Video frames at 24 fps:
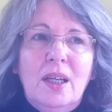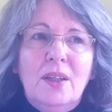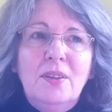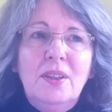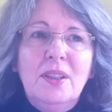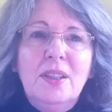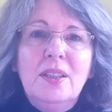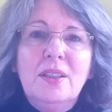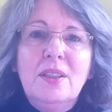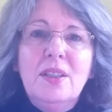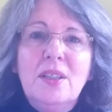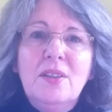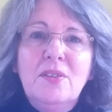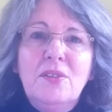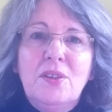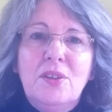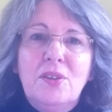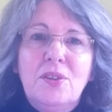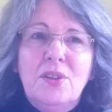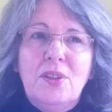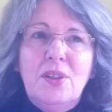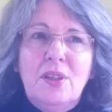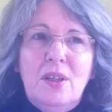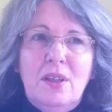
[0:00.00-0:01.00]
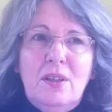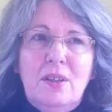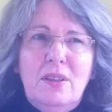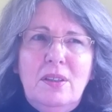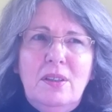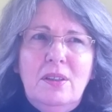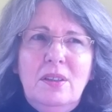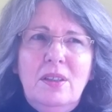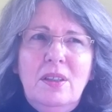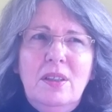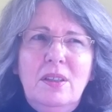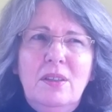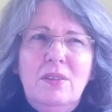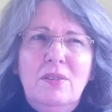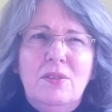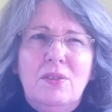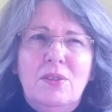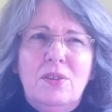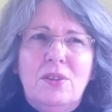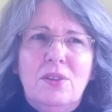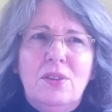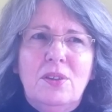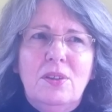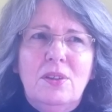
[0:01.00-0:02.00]
I think it
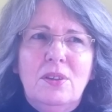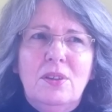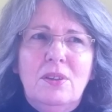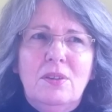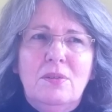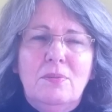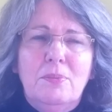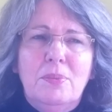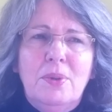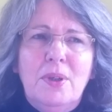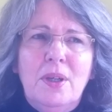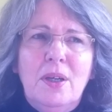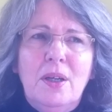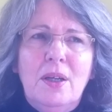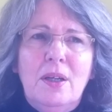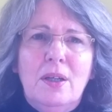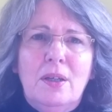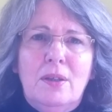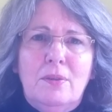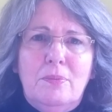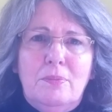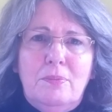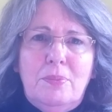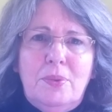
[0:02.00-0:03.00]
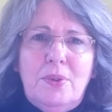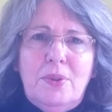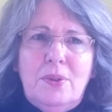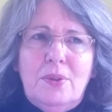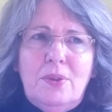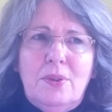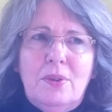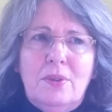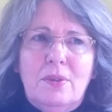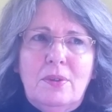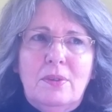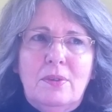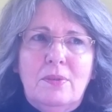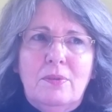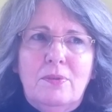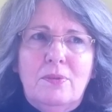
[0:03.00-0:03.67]
needs to perhaps